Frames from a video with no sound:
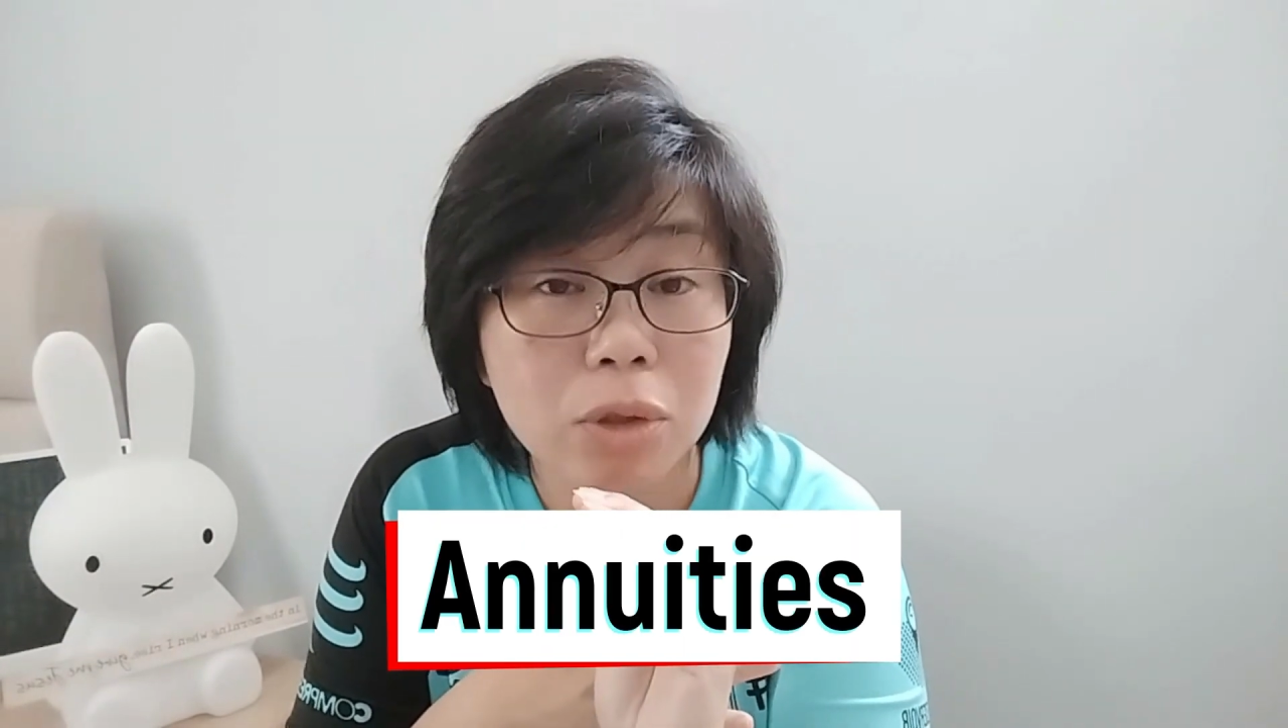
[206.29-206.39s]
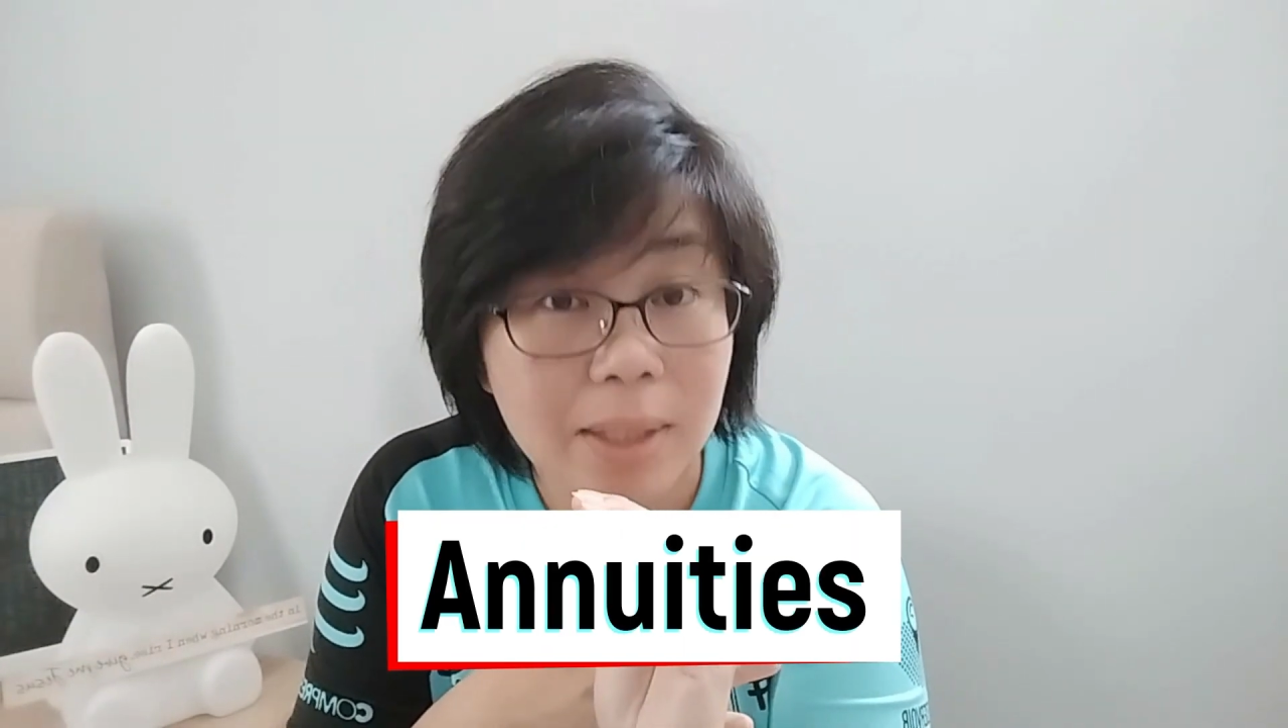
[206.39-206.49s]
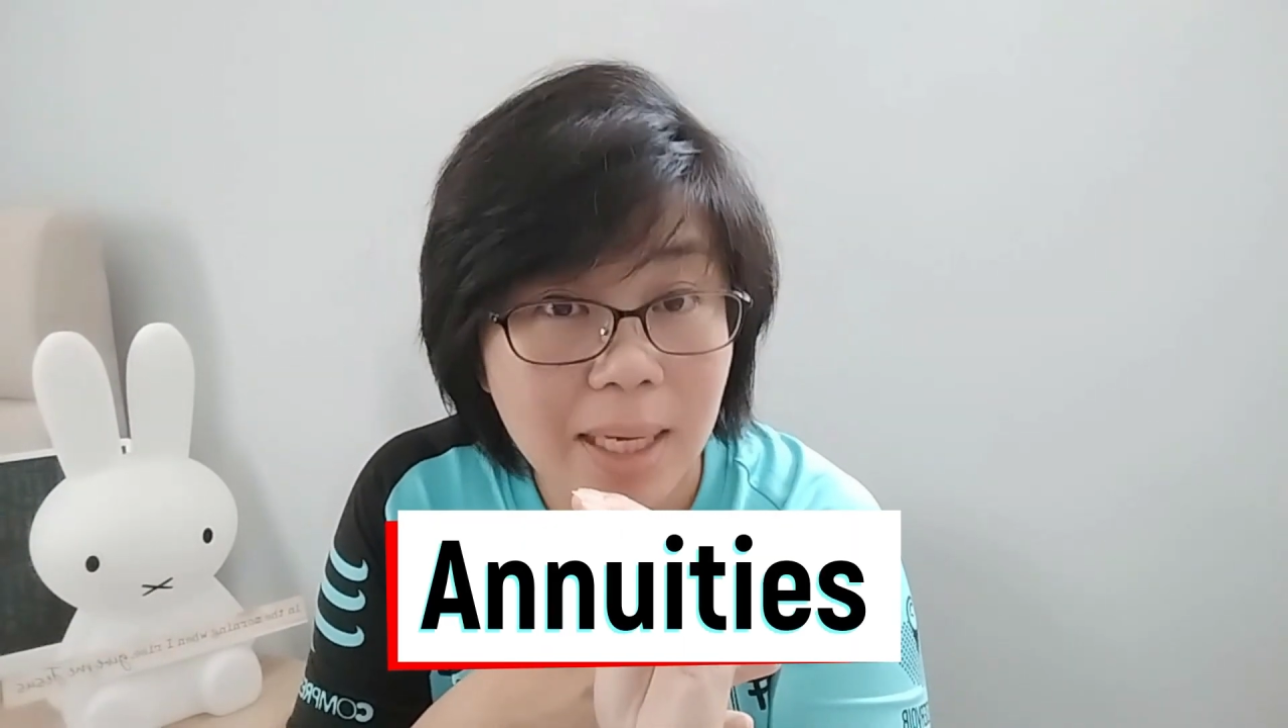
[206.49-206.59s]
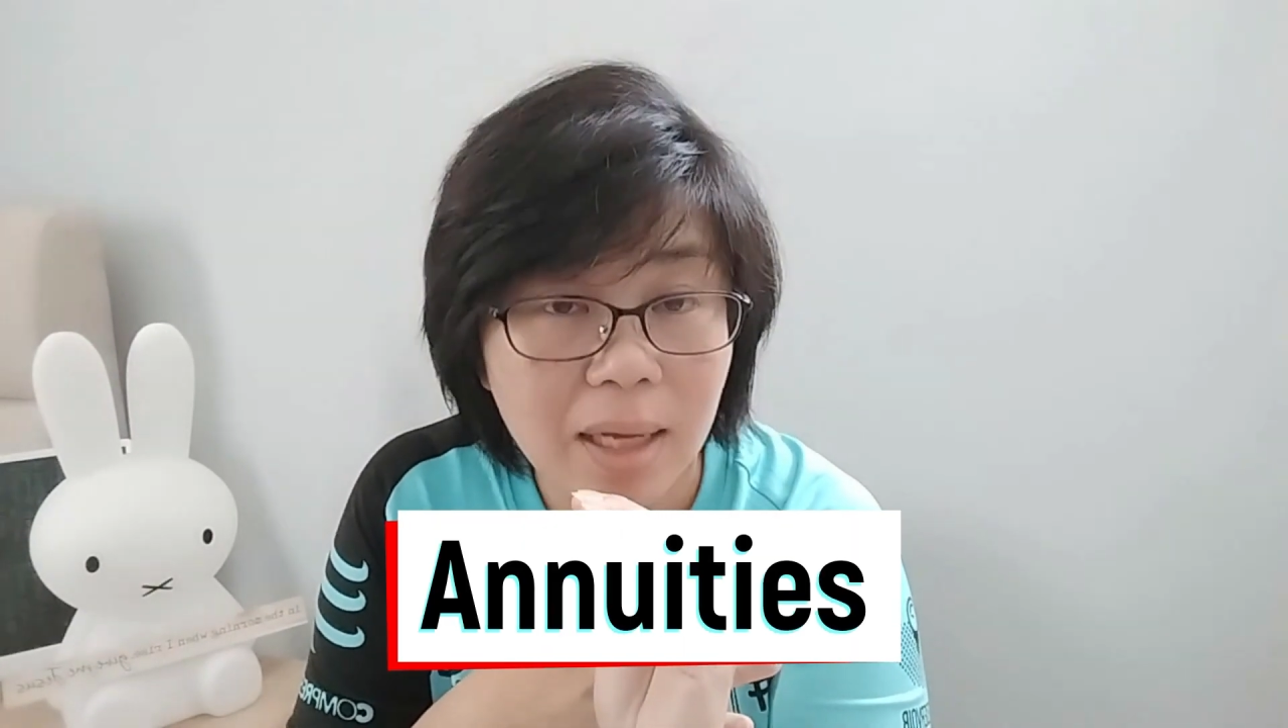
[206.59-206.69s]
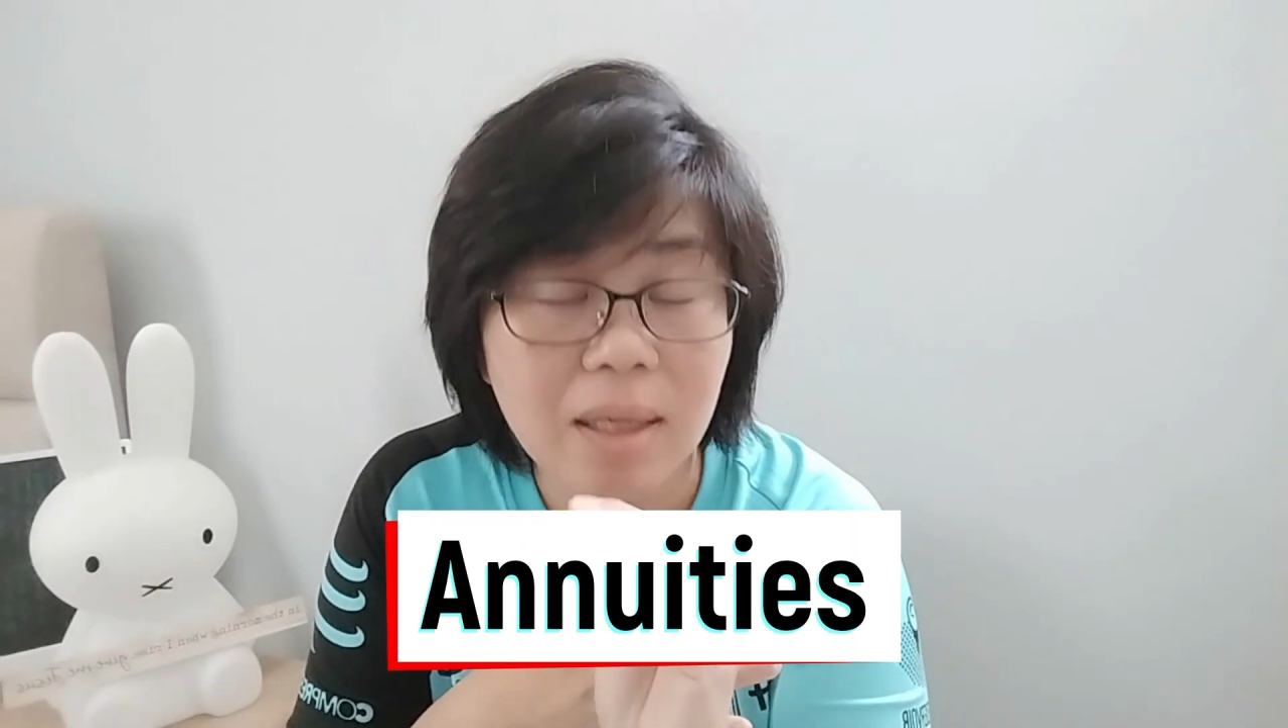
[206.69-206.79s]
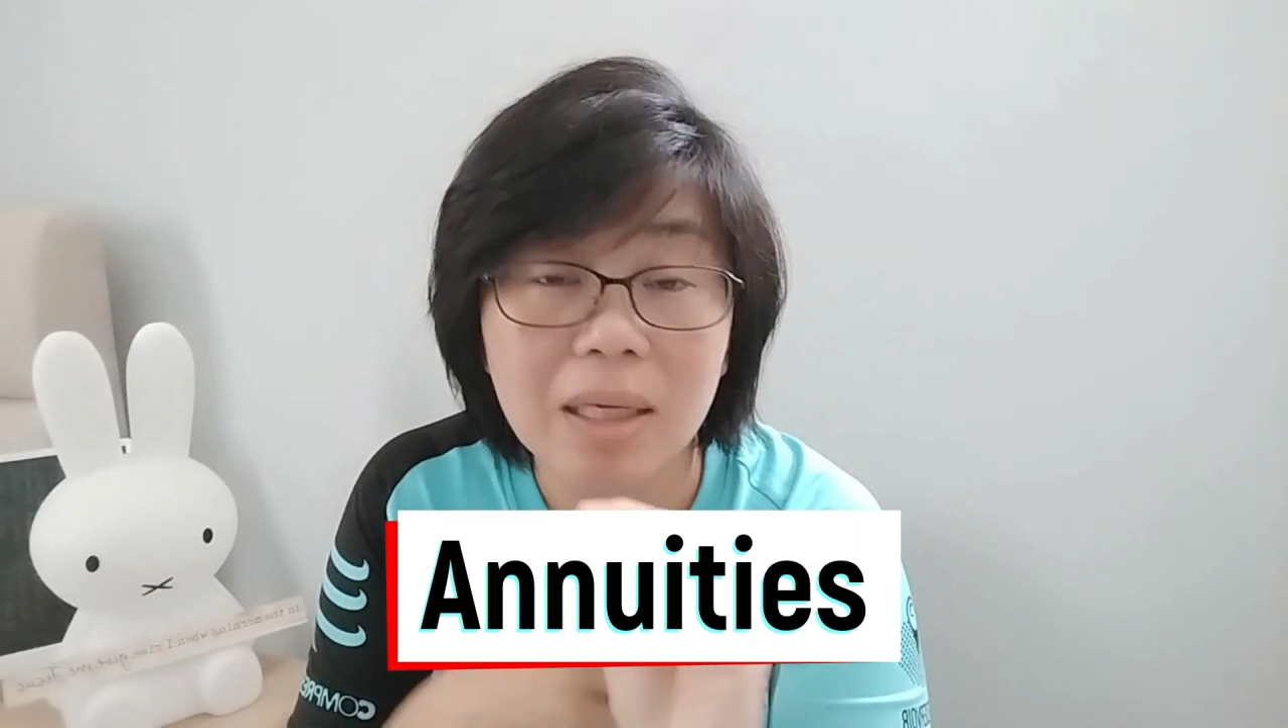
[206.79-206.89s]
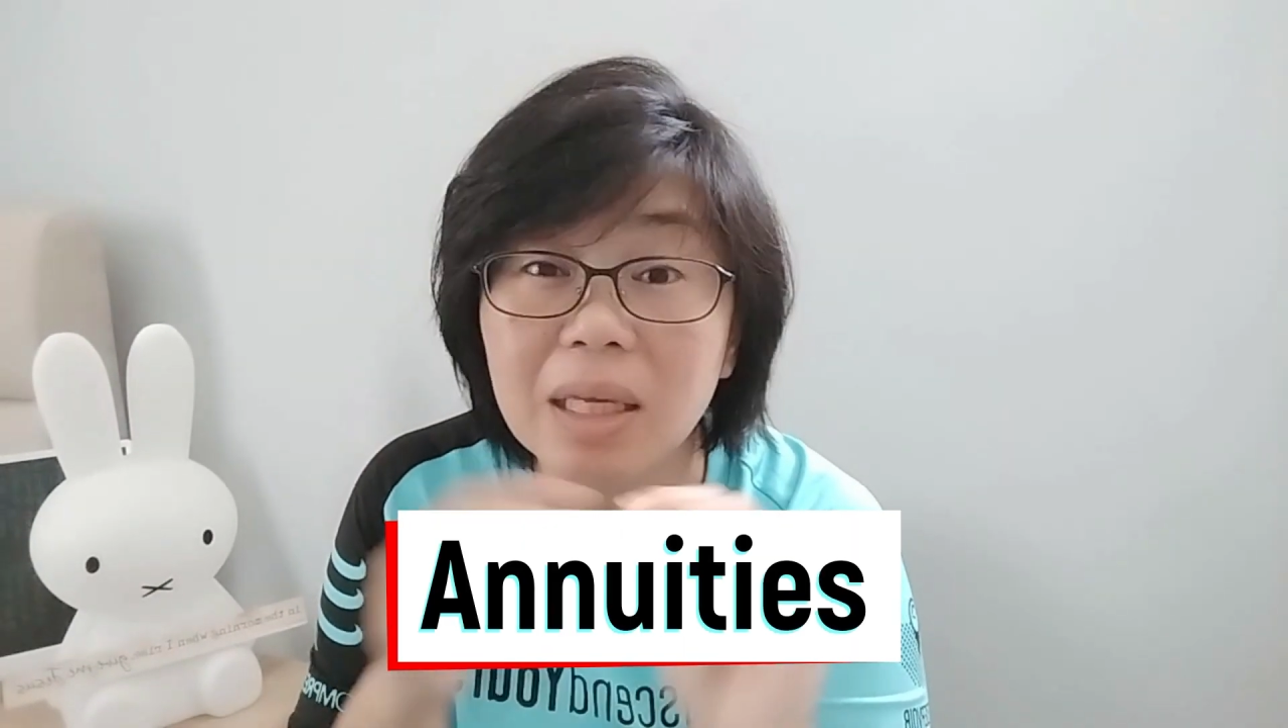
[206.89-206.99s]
today,